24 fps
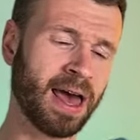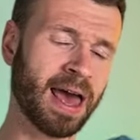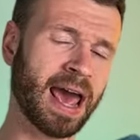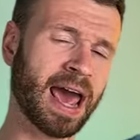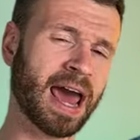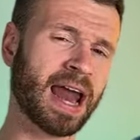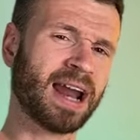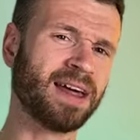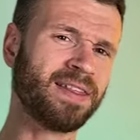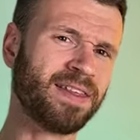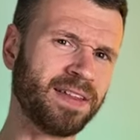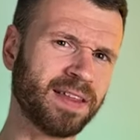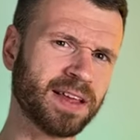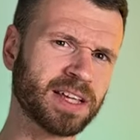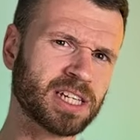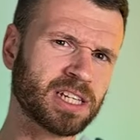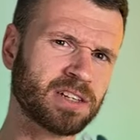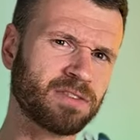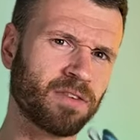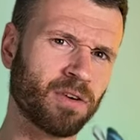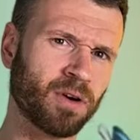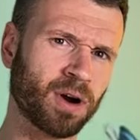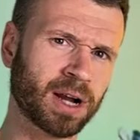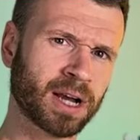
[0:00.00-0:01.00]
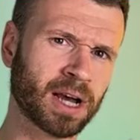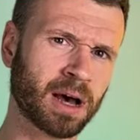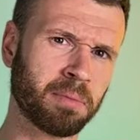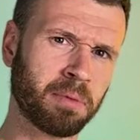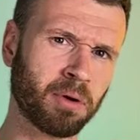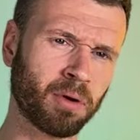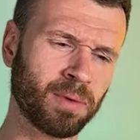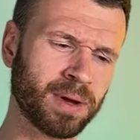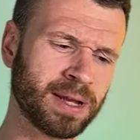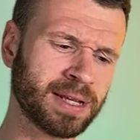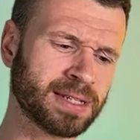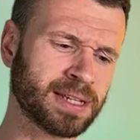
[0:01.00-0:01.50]
And I think this is for a couple
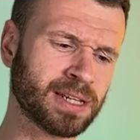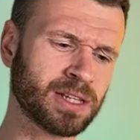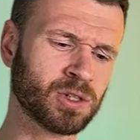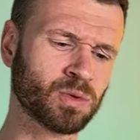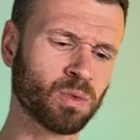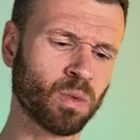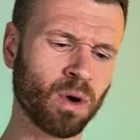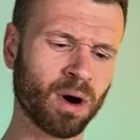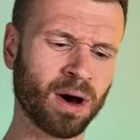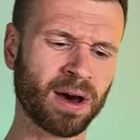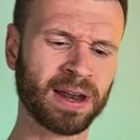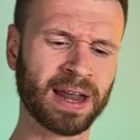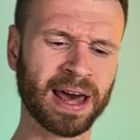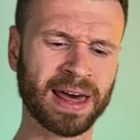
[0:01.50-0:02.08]
reasons. One,